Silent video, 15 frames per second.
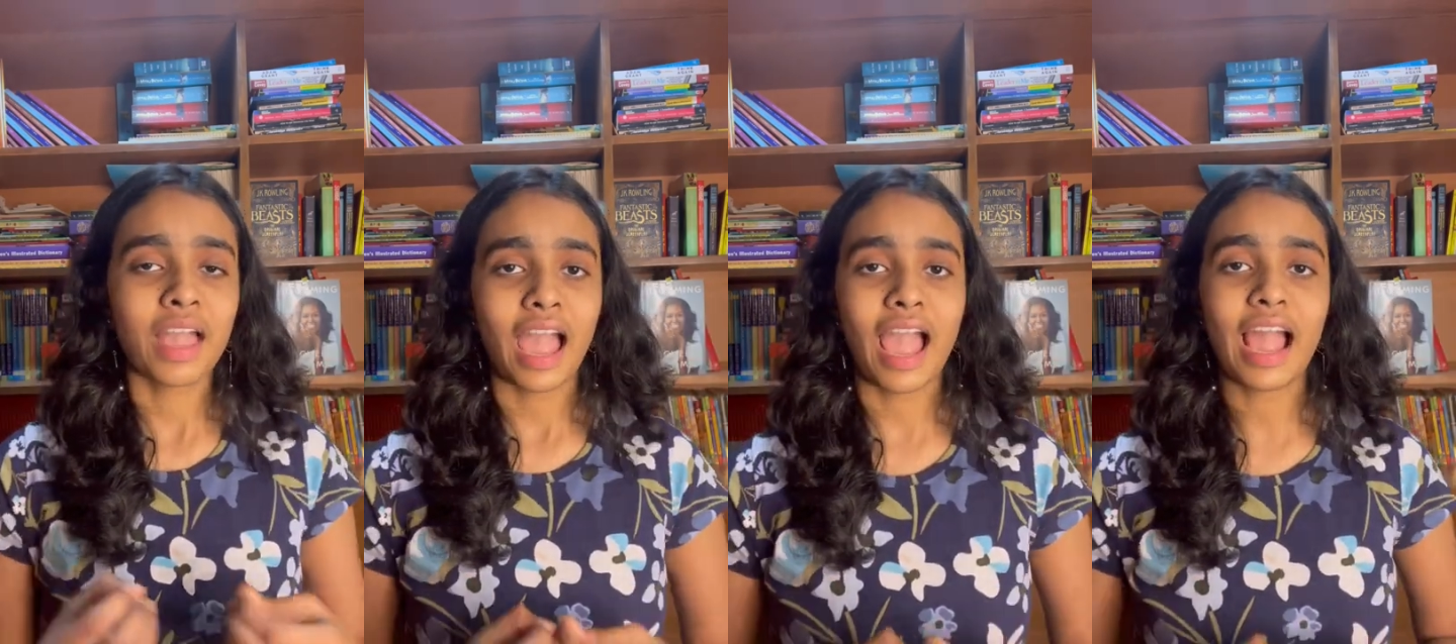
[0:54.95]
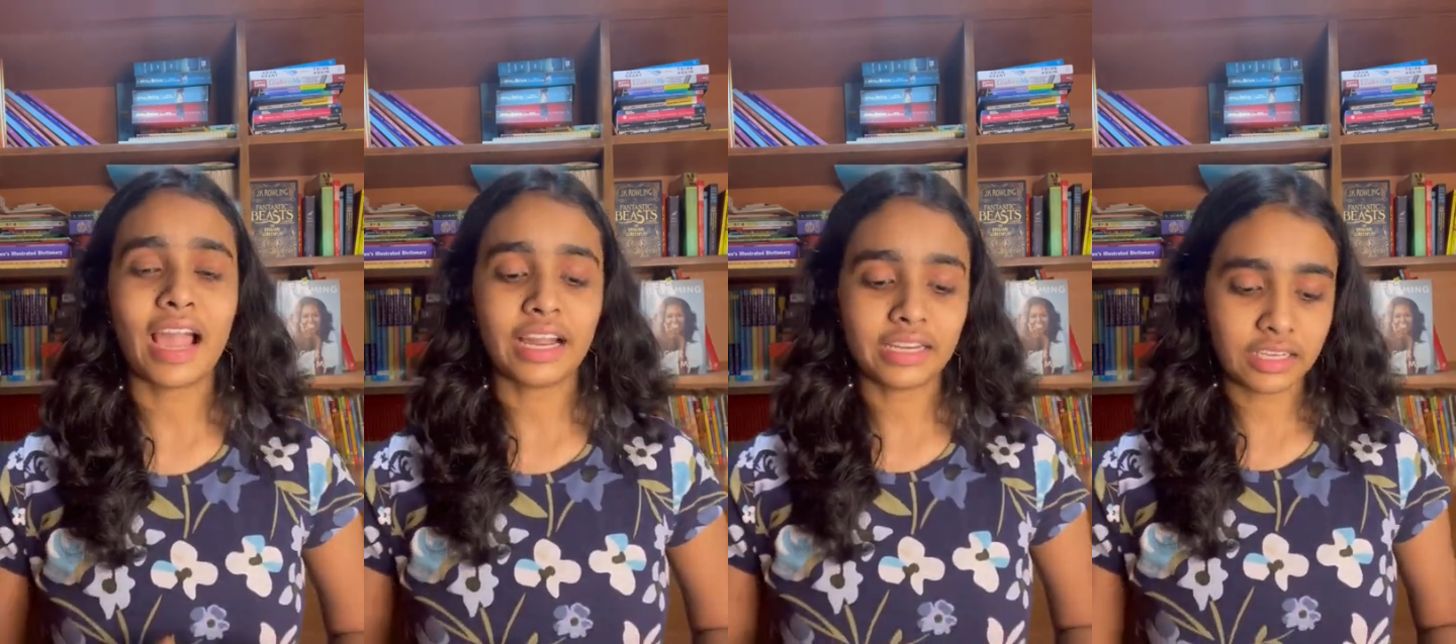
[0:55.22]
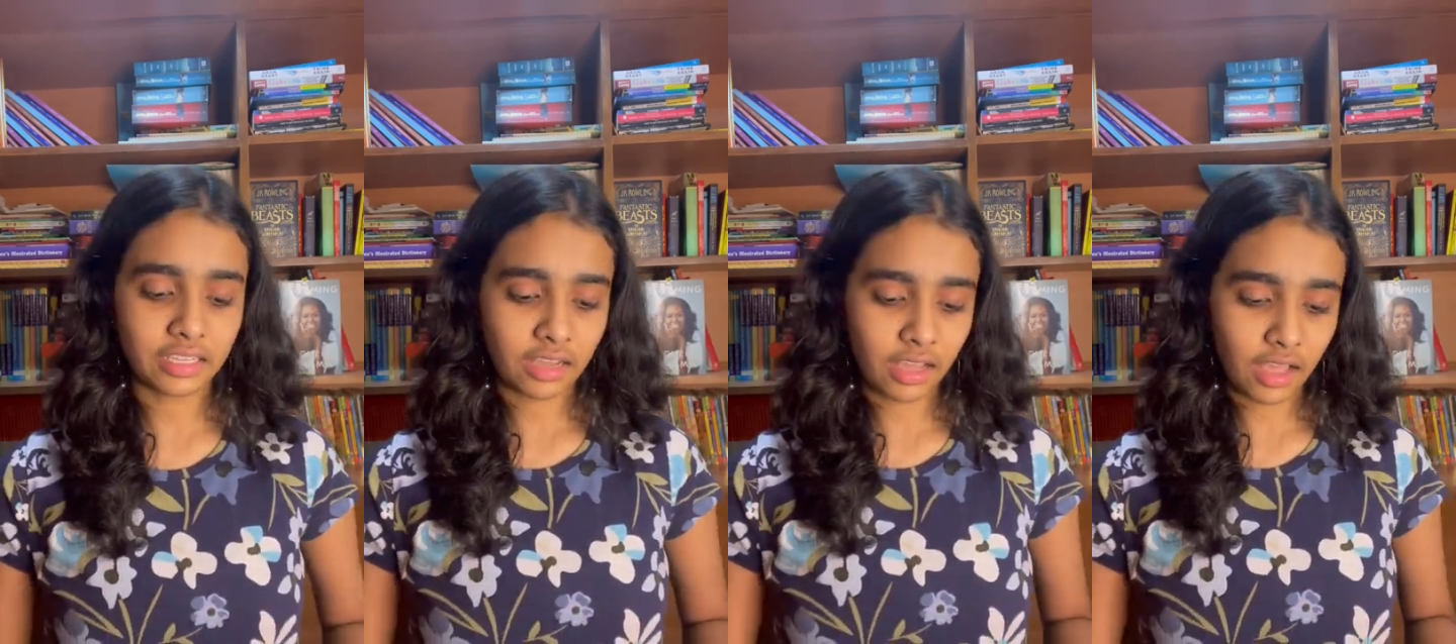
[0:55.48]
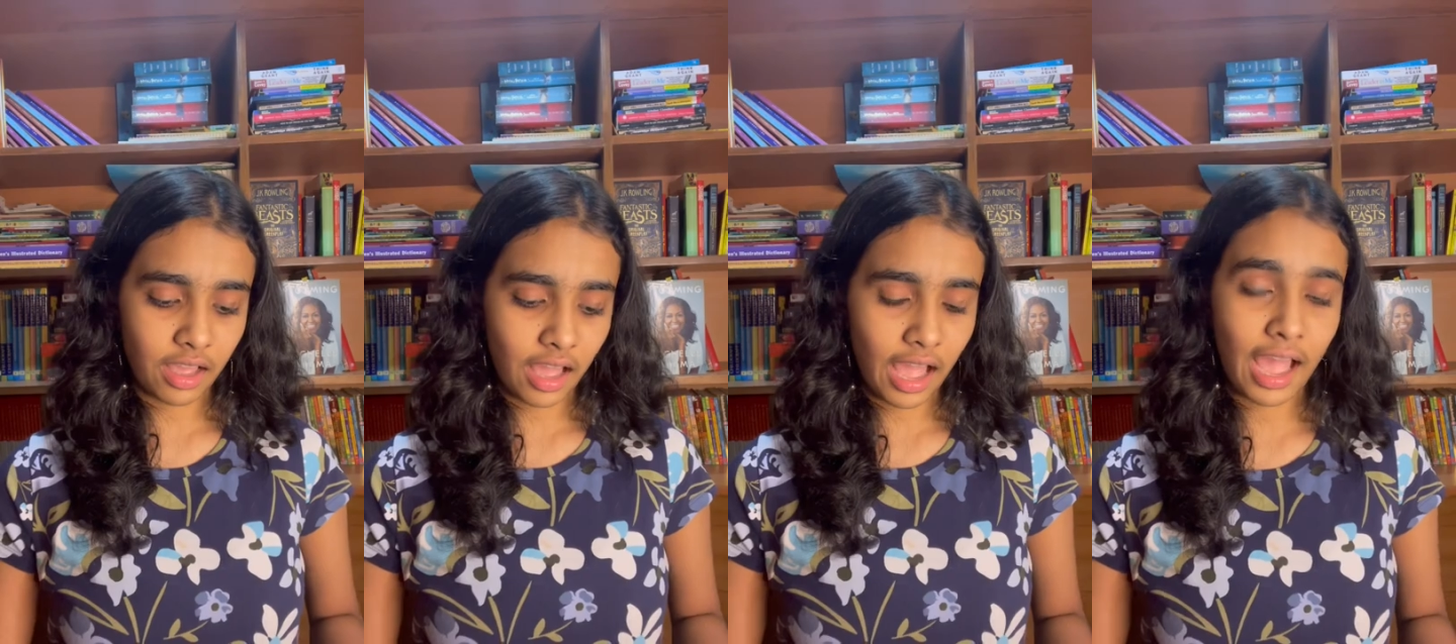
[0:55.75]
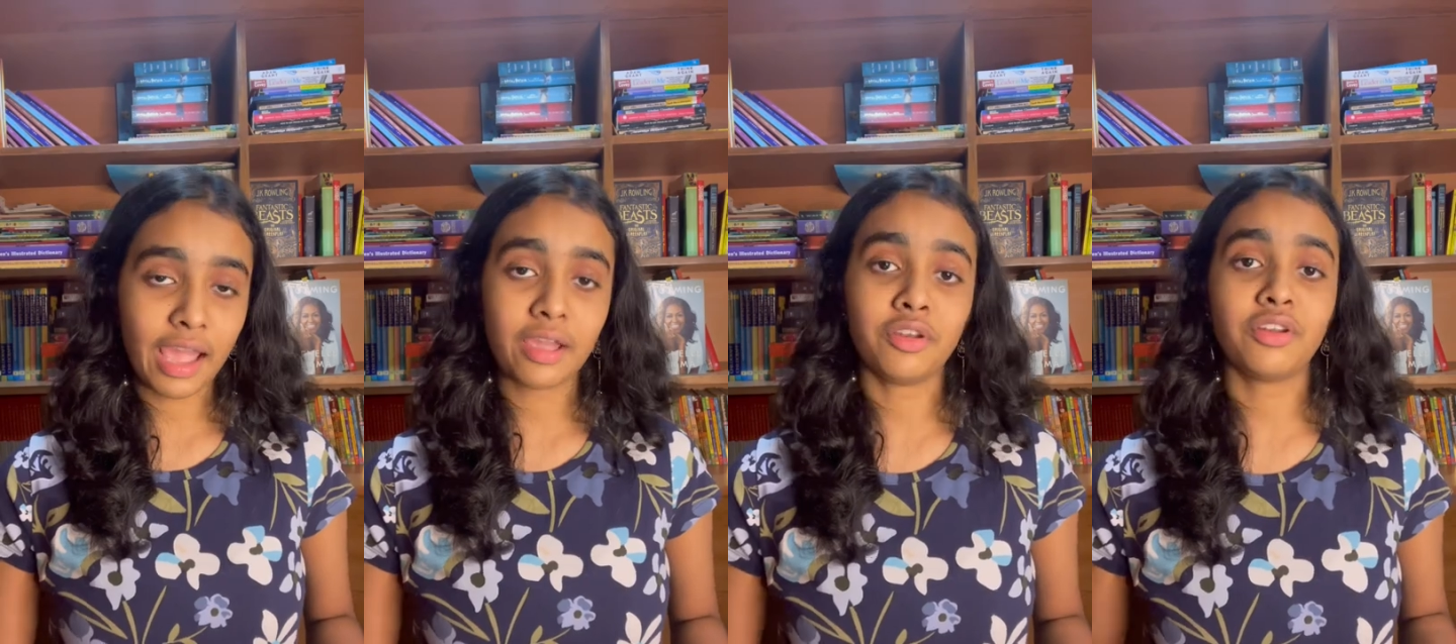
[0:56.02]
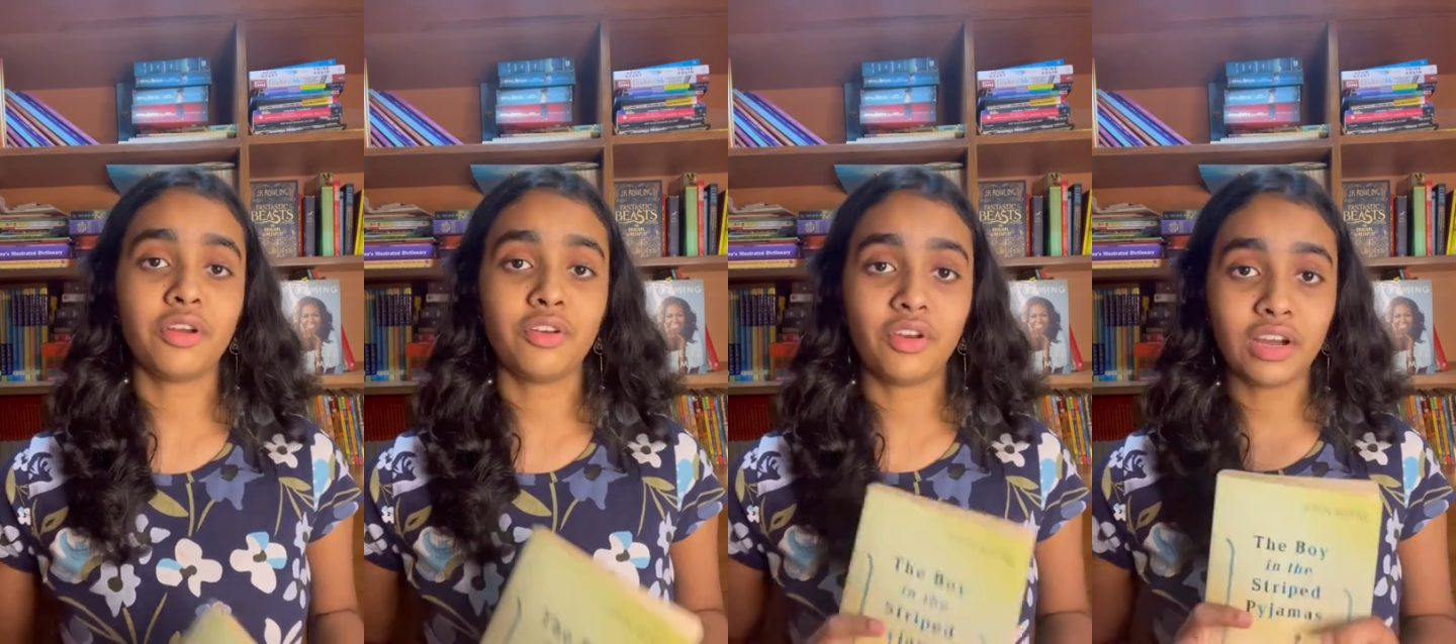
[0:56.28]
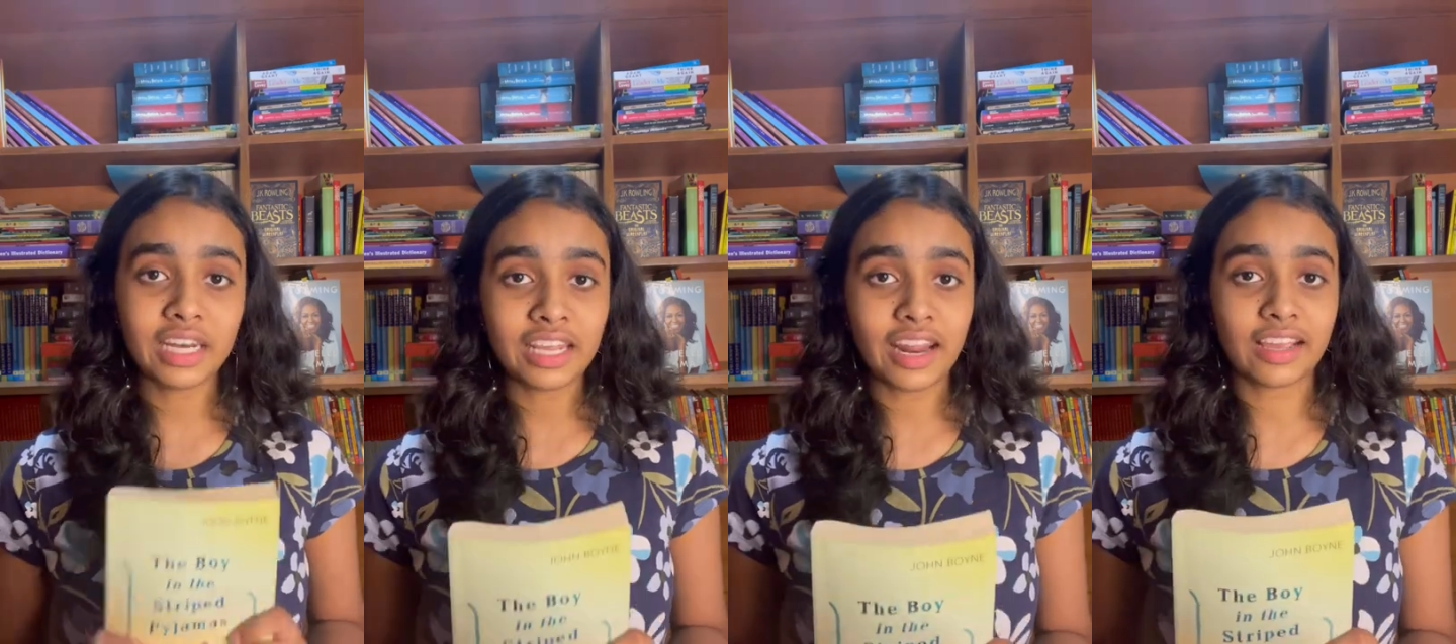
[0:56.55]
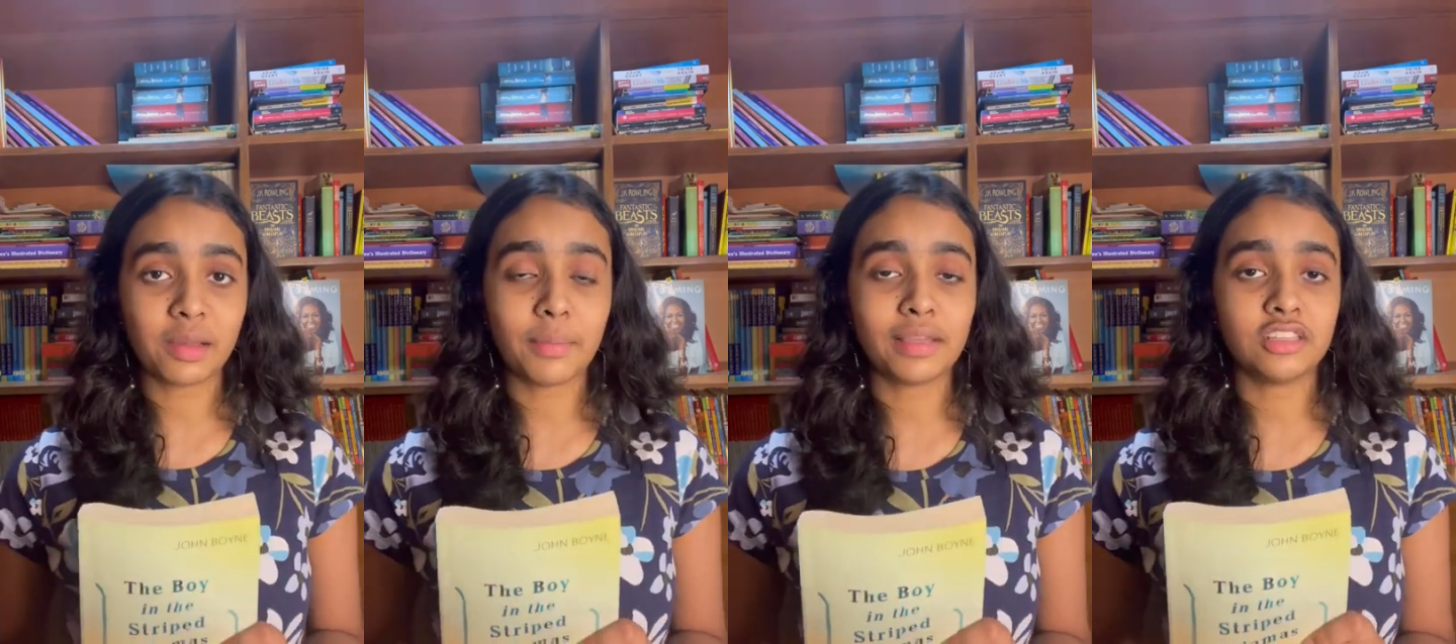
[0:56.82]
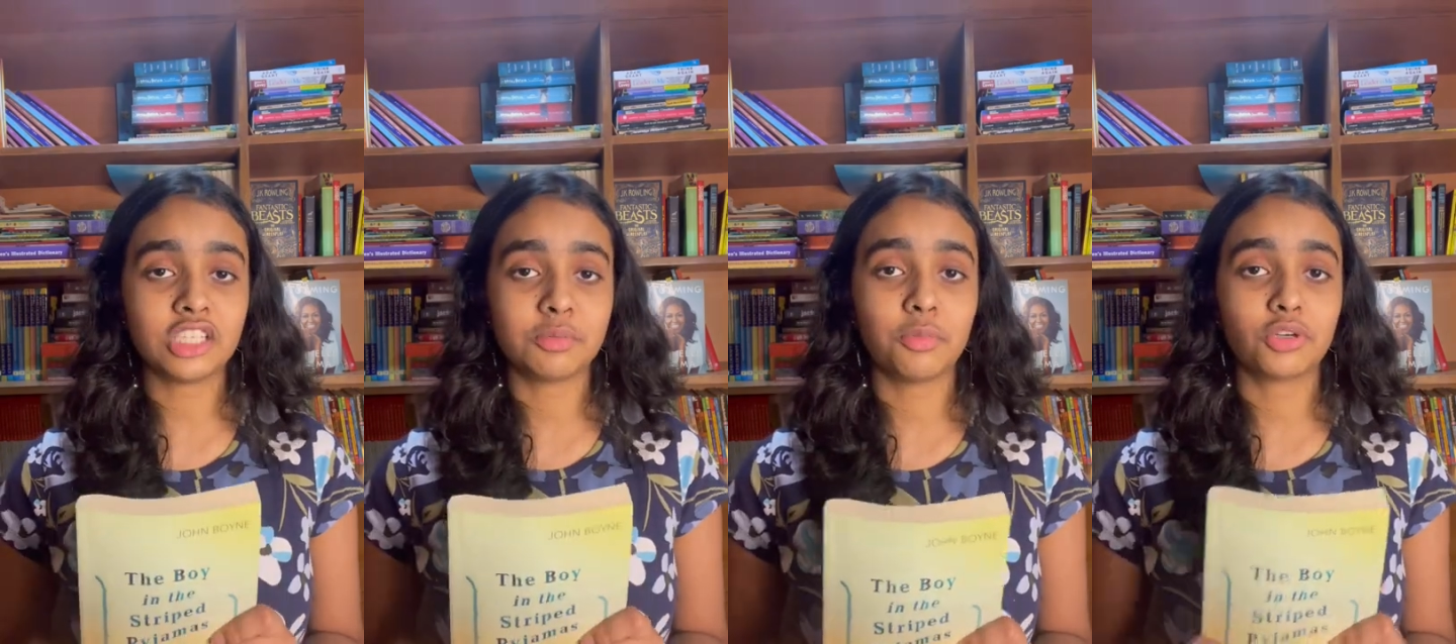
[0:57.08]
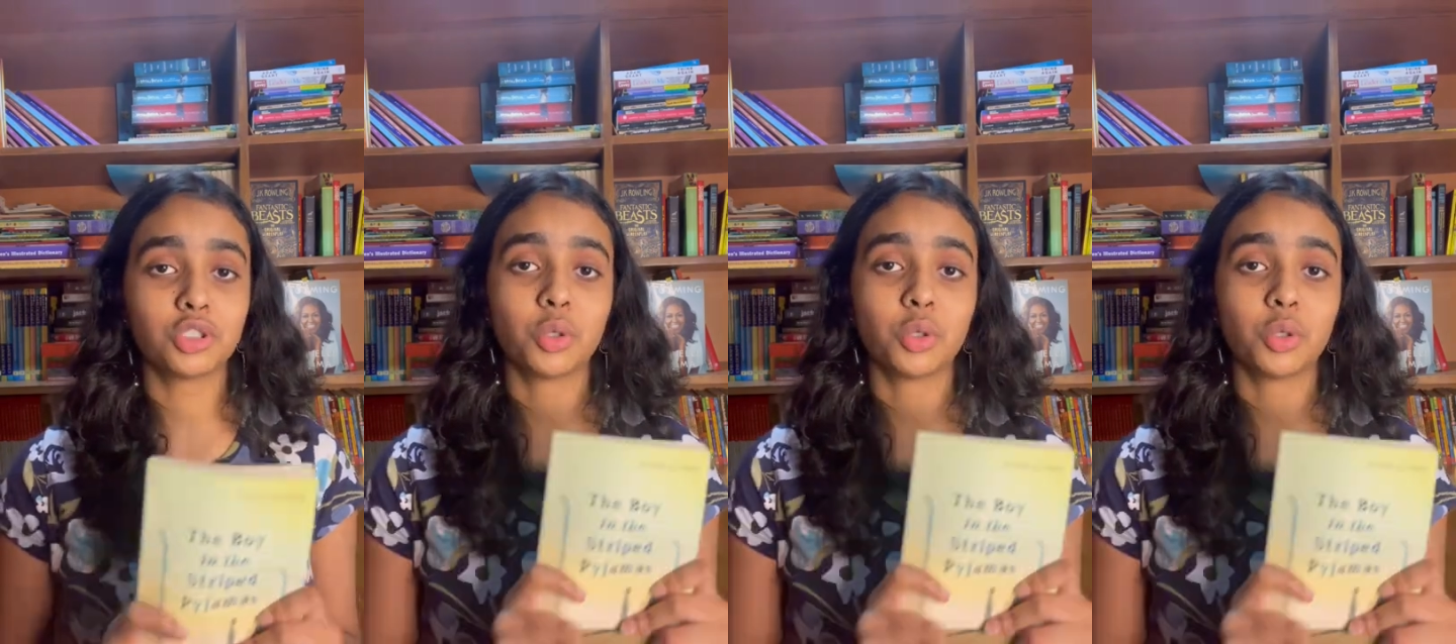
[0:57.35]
And I really recommend this book